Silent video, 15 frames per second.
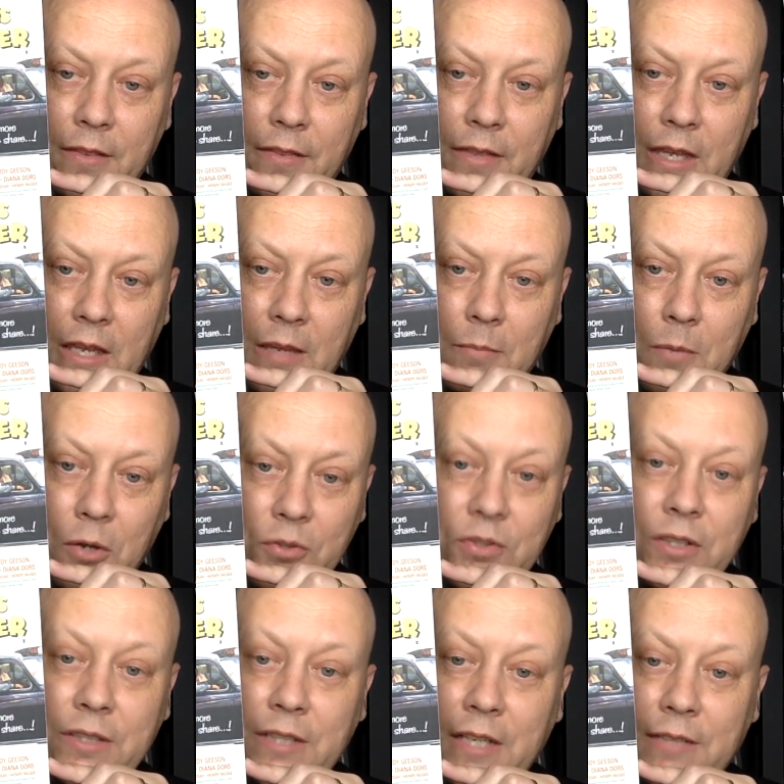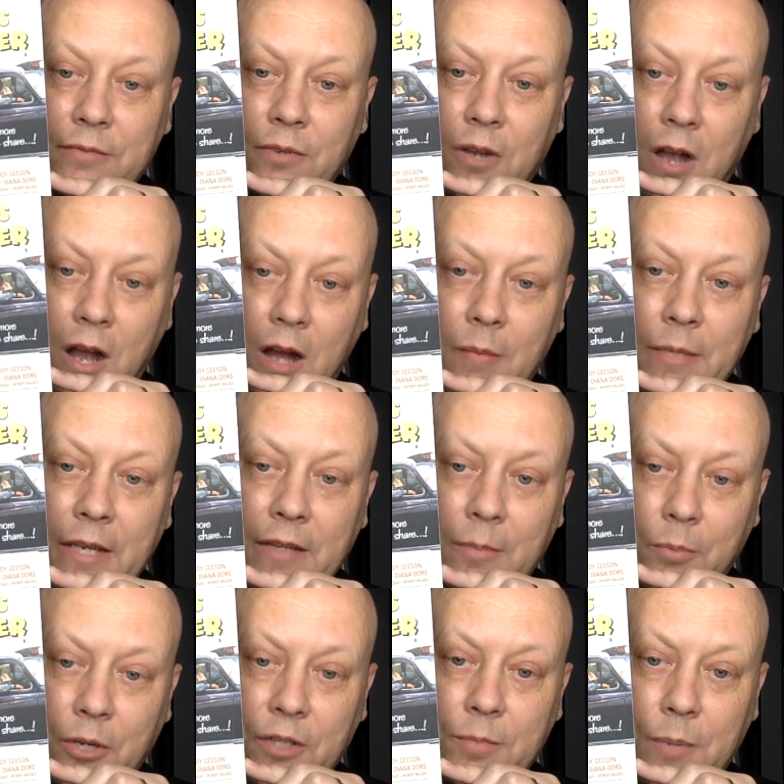the most successful comedy at
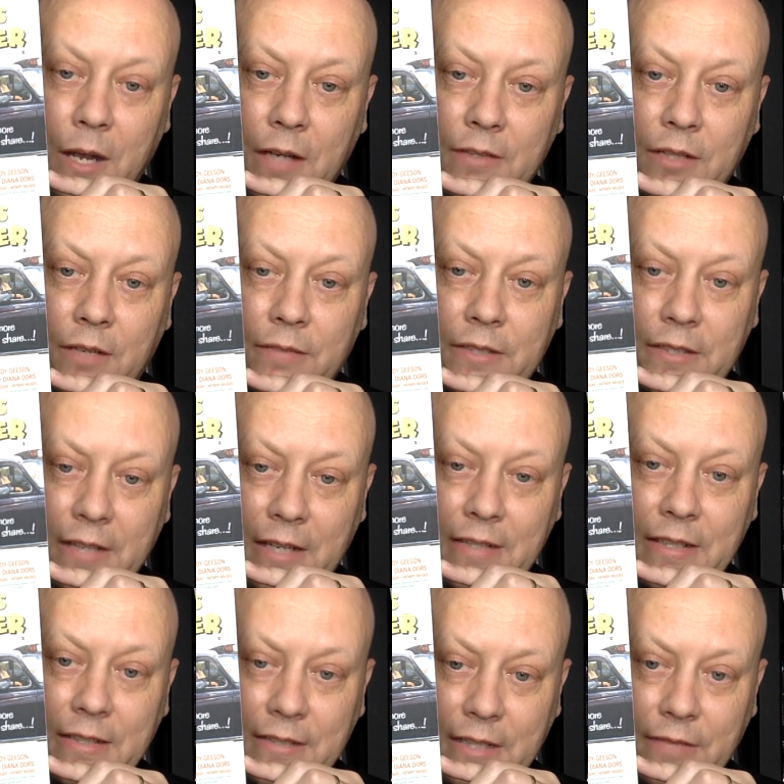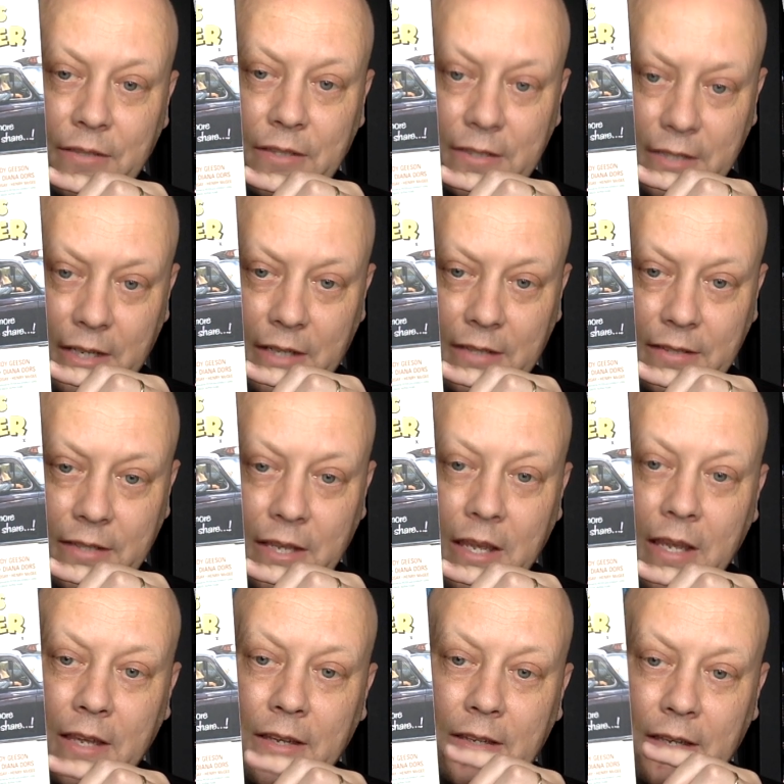the British box office in 1976.
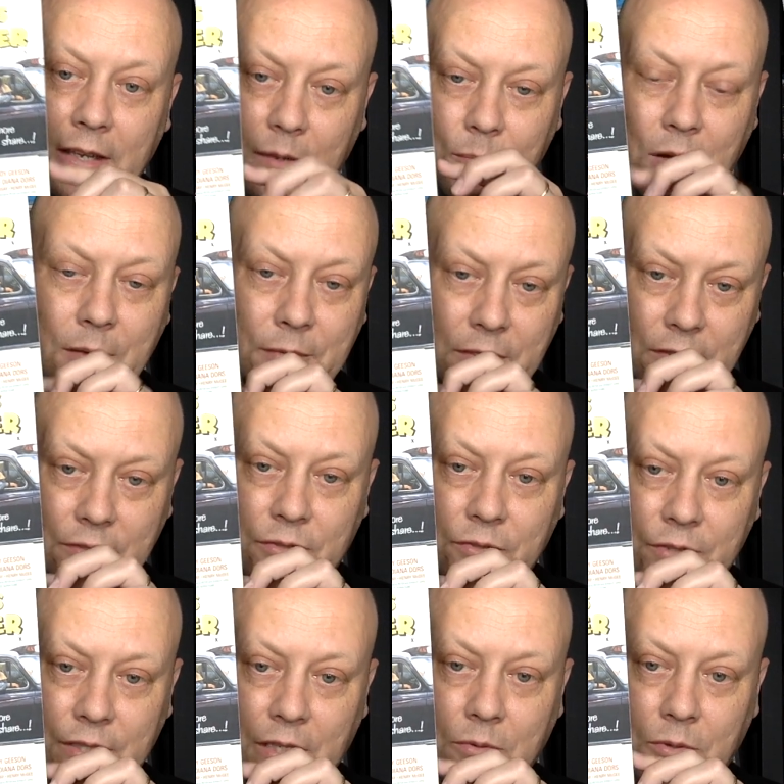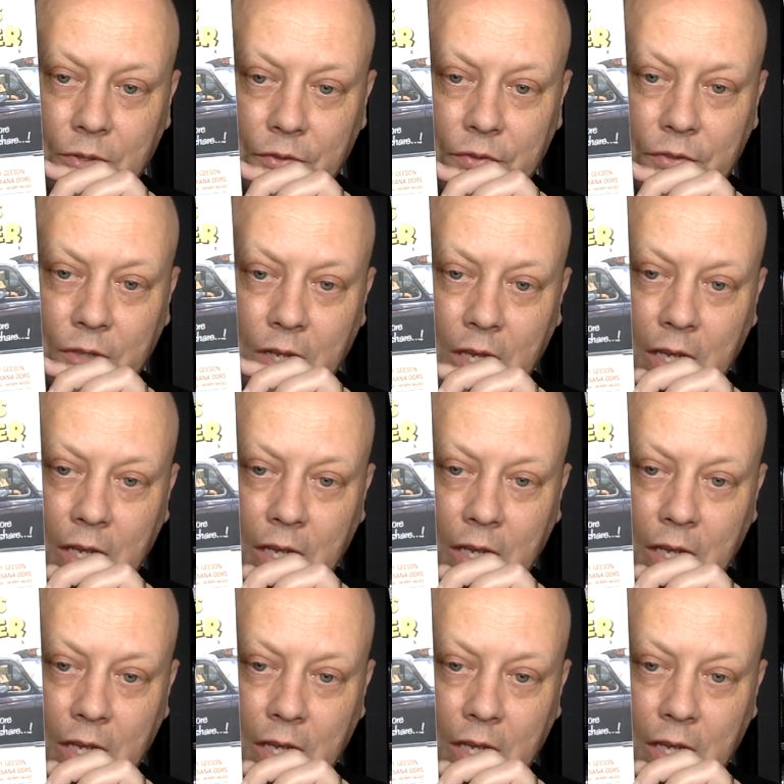And it prompted the two sequels,